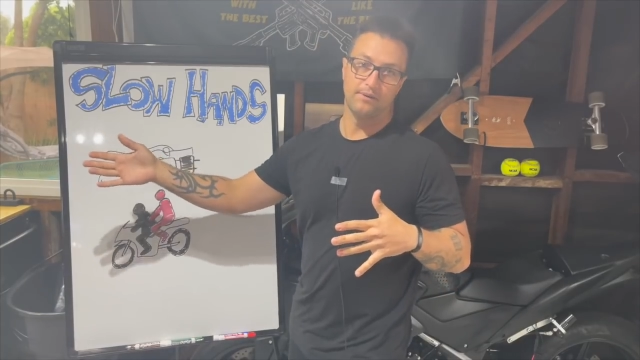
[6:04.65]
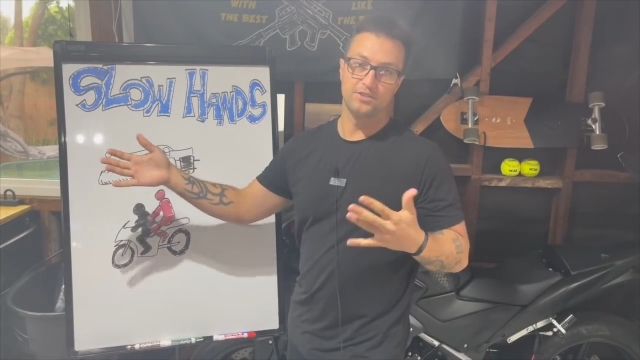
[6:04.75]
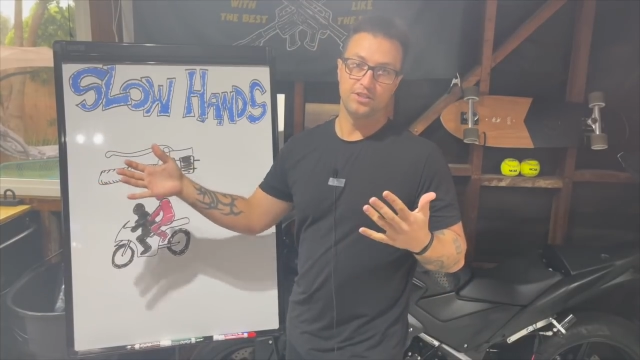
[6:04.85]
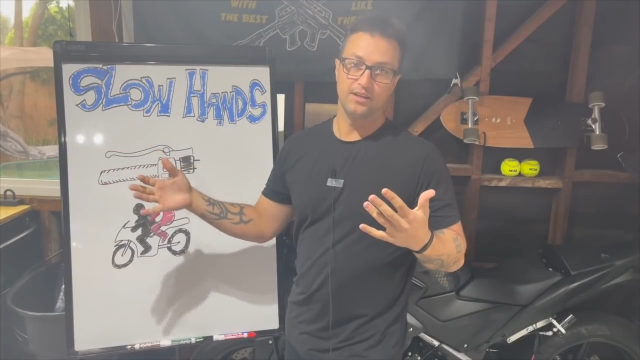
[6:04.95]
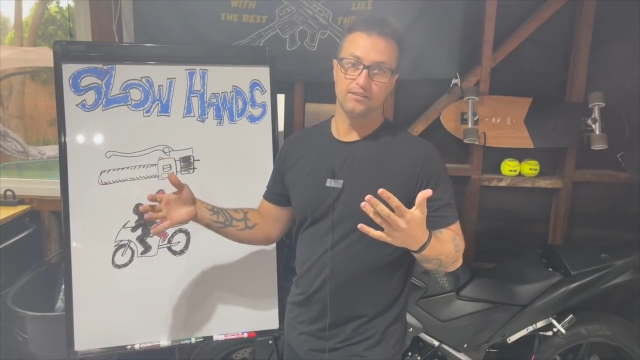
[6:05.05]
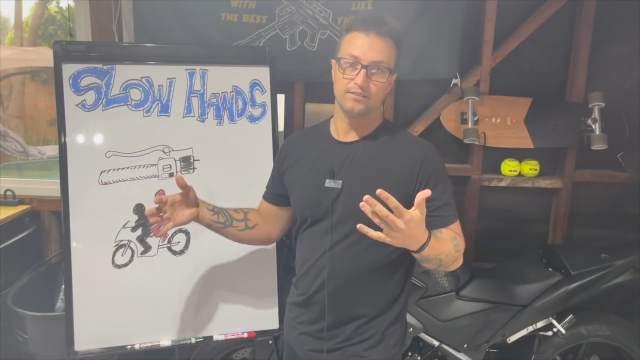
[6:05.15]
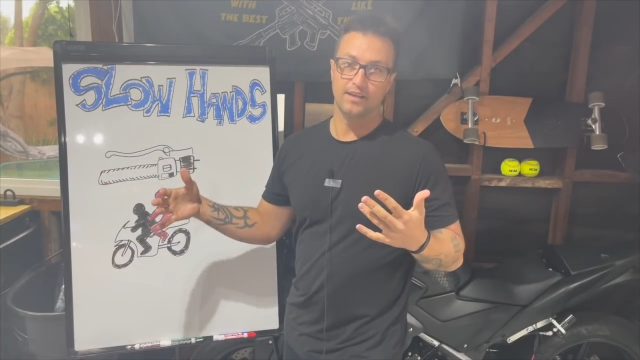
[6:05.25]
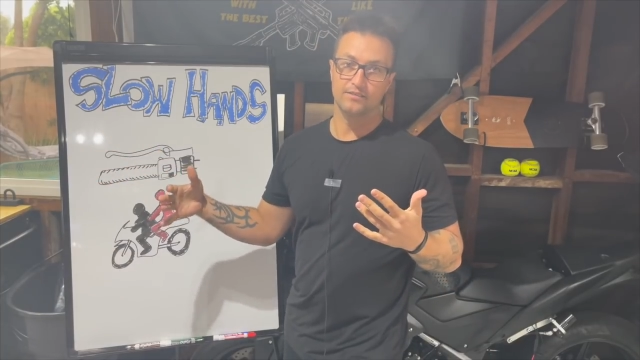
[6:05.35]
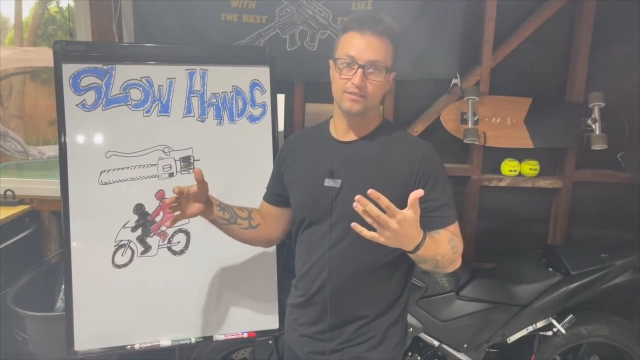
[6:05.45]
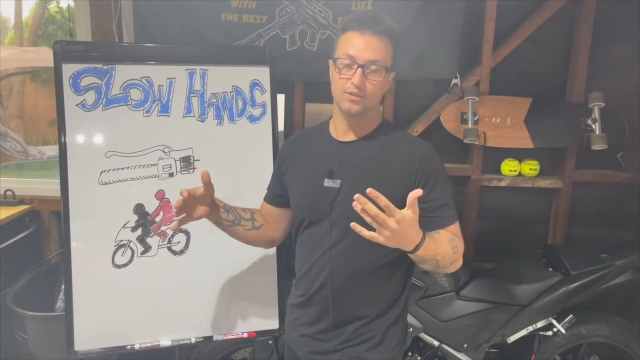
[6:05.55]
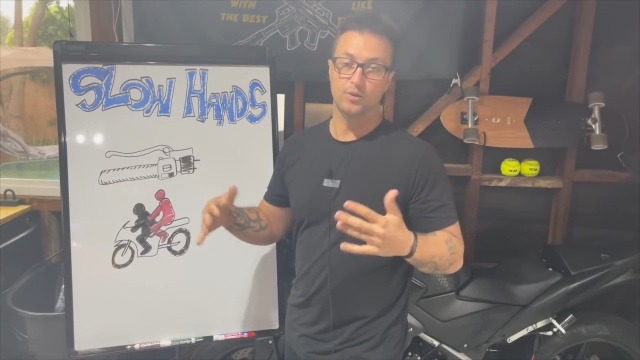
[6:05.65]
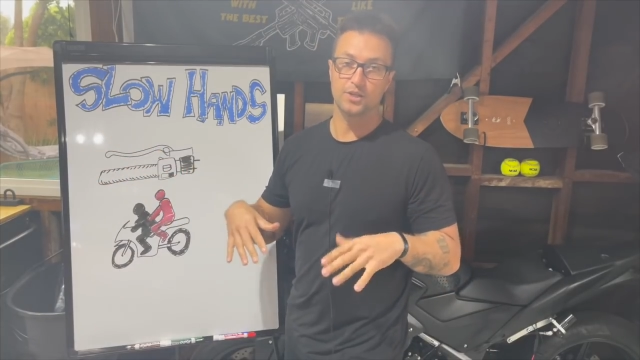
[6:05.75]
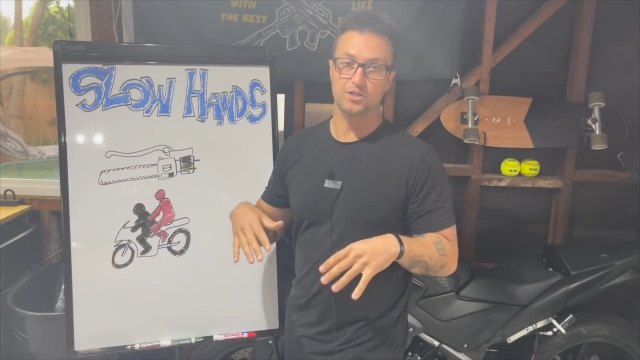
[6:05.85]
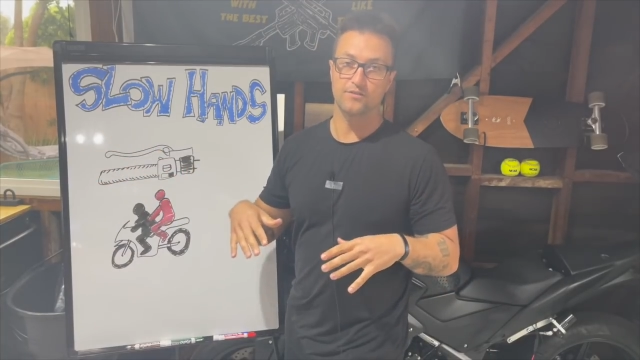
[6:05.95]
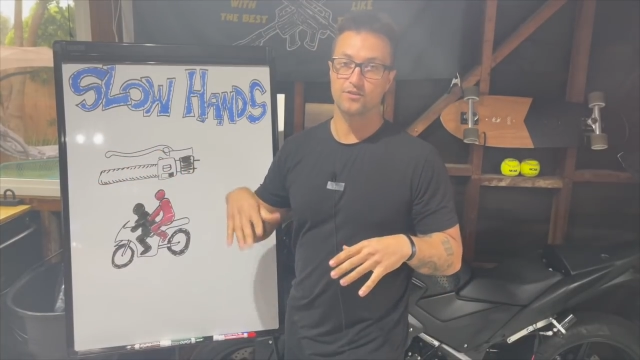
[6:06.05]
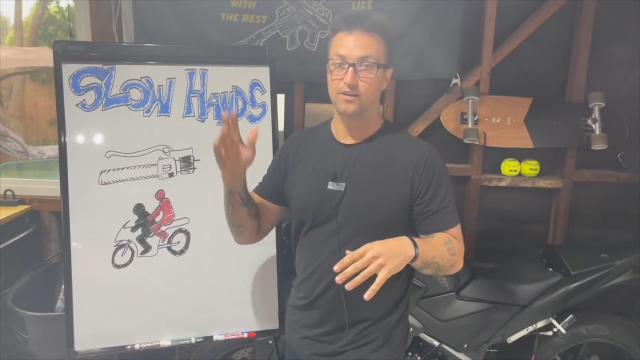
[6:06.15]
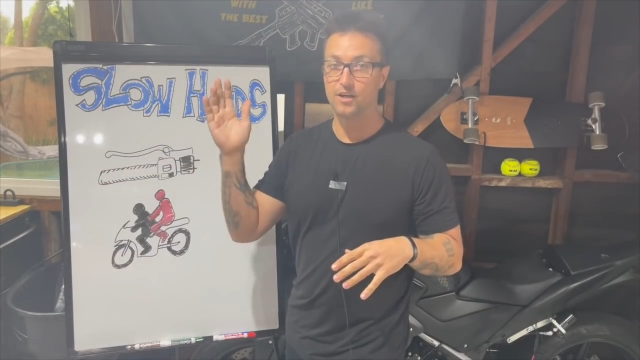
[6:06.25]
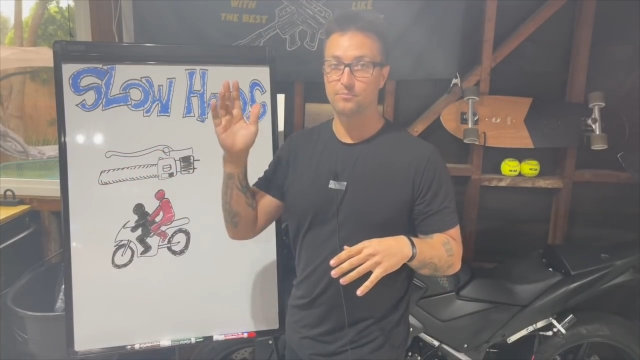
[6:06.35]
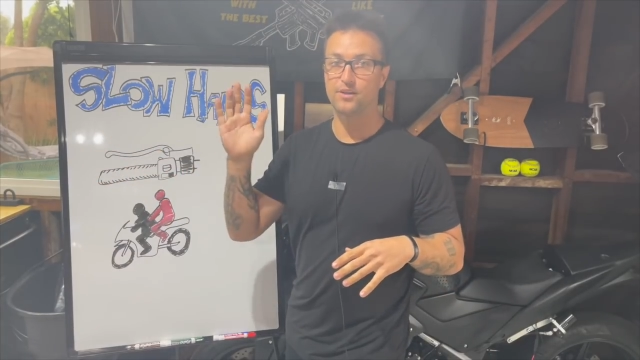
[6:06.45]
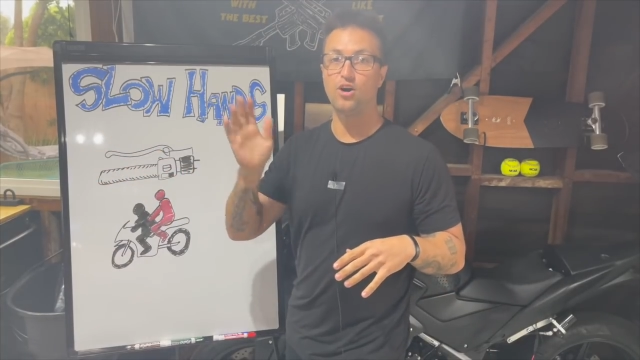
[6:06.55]
my GS, has a quick shifter
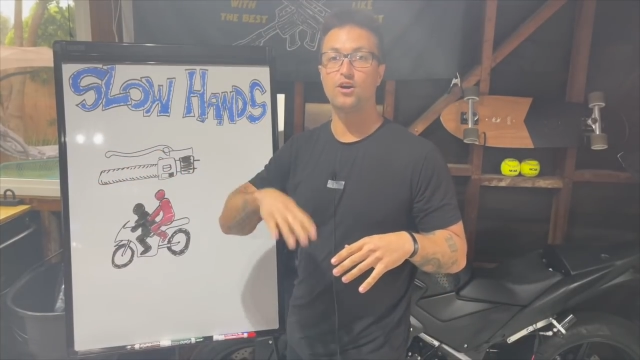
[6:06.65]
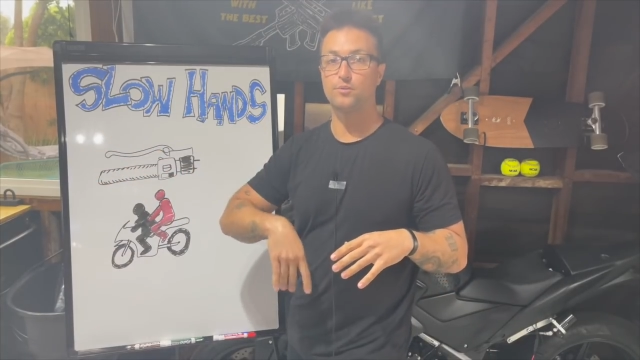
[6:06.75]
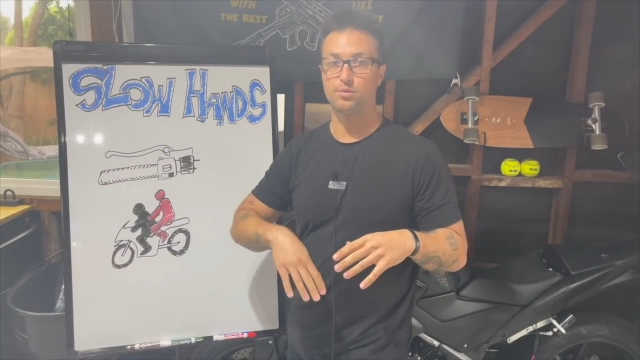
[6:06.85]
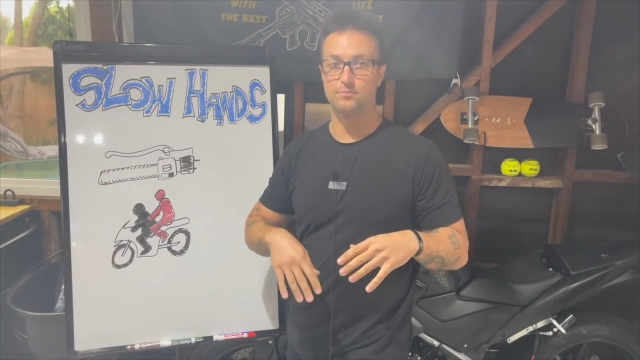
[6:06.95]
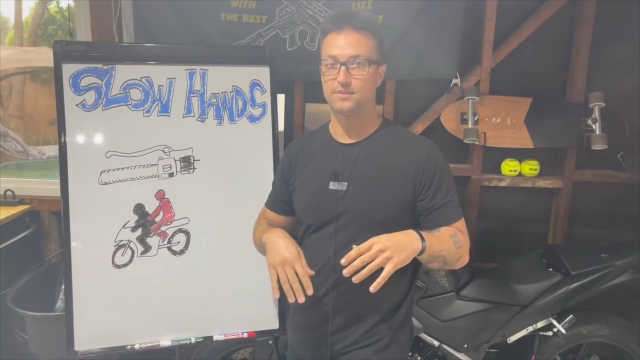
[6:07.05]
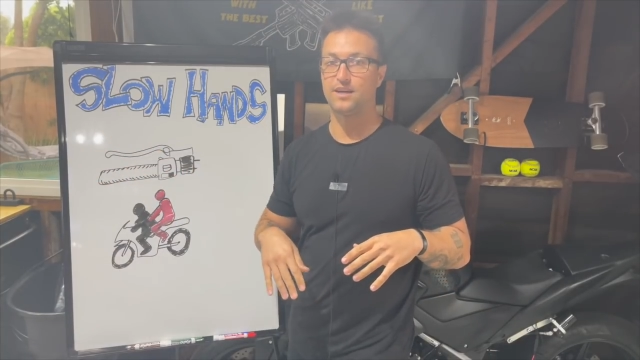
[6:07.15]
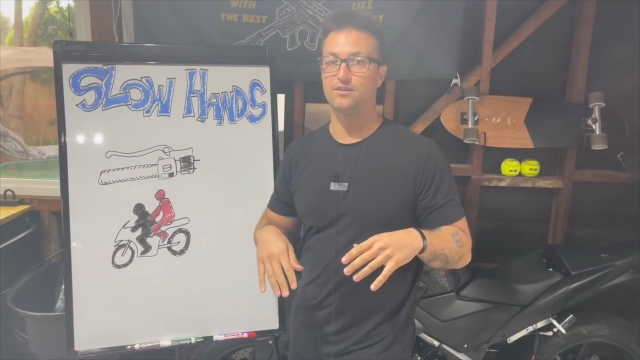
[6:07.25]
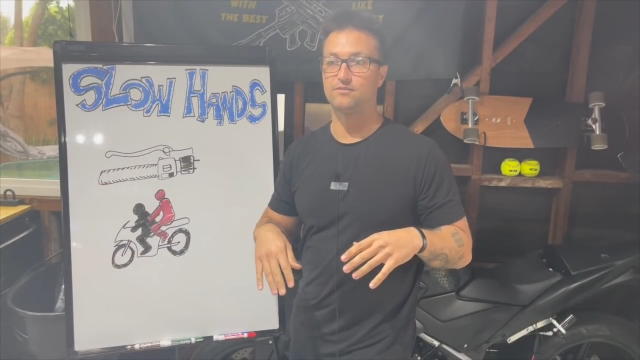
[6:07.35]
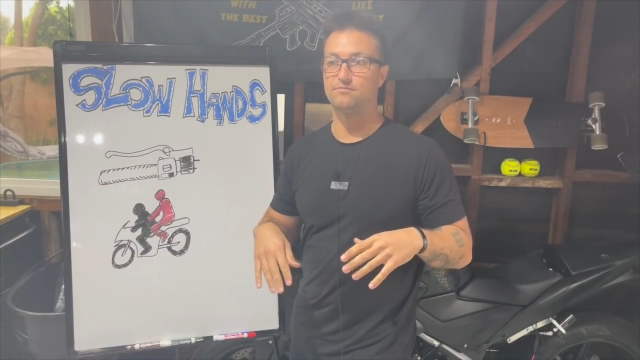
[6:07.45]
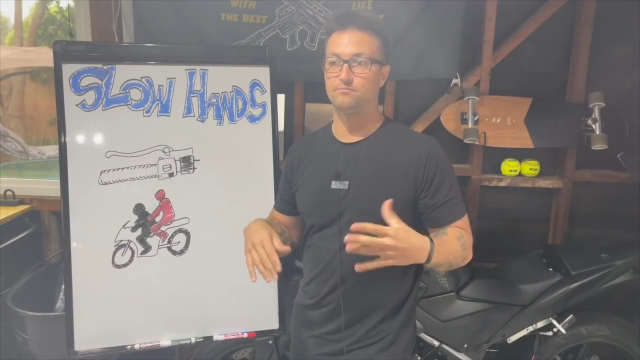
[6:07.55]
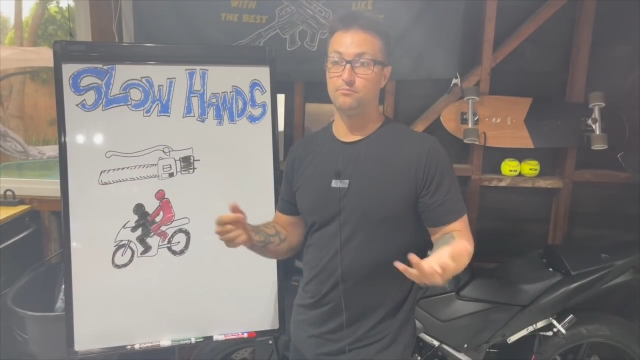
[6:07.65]
up and auto blip down,